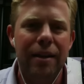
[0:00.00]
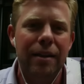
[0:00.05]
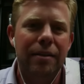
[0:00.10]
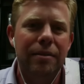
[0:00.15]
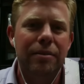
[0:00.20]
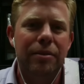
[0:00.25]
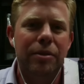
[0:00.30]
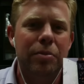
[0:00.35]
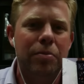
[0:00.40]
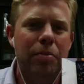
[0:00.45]
And
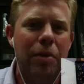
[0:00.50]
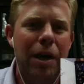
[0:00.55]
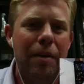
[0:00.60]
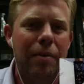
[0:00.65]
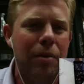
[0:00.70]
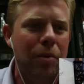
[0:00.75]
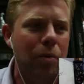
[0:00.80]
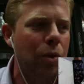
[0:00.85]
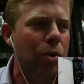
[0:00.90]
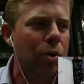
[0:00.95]
it was
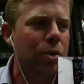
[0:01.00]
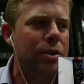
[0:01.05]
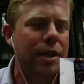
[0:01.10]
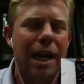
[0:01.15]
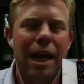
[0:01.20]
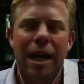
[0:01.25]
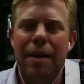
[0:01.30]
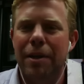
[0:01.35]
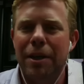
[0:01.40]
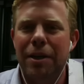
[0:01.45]
probably the worst
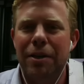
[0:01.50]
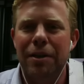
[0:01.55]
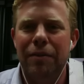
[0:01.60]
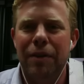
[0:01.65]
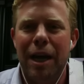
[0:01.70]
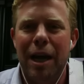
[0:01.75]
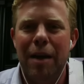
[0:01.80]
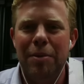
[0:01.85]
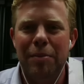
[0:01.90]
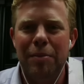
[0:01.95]
time that could have
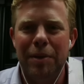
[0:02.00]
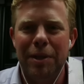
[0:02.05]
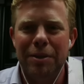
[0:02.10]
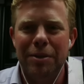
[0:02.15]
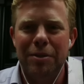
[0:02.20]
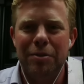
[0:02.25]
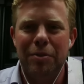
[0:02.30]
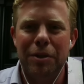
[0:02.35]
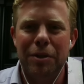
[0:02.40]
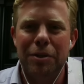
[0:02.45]
happened because
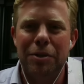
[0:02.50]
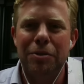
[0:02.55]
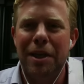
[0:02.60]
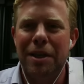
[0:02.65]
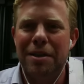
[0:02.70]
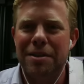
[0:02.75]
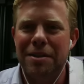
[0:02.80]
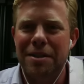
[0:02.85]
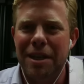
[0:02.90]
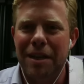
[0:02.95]
it was around
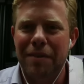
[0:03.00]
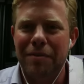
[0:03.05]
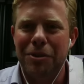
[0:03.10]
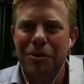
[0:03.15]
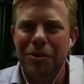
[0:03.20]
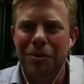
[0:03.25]
2007,